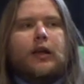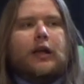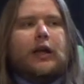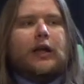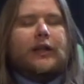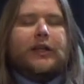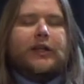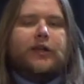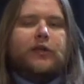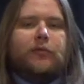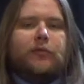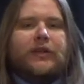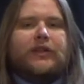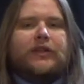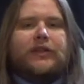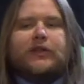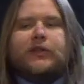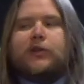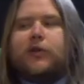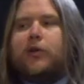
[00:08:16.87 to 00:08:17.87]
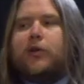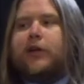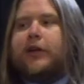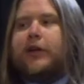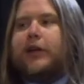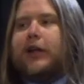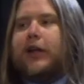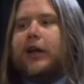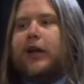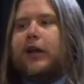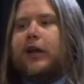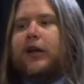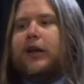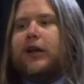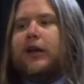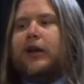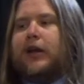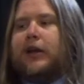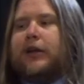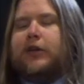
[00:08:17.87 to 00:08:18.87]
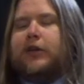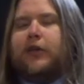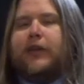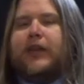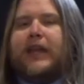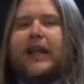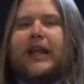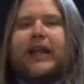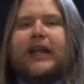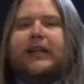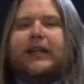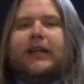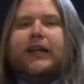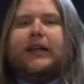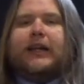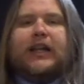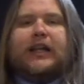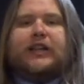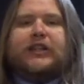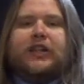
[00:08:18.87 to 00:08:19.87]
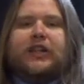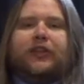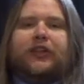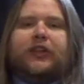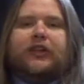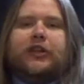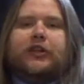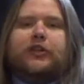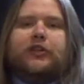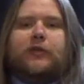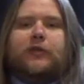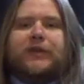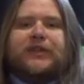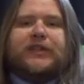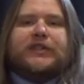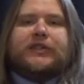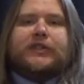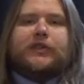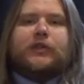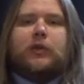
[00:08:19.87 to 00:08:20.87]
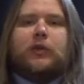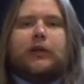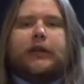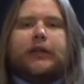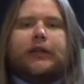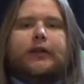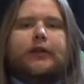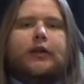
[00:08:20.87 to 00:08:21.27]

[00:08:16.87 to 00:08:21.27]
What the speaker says: And then you read the story and go, that headline had nothing to do with this story.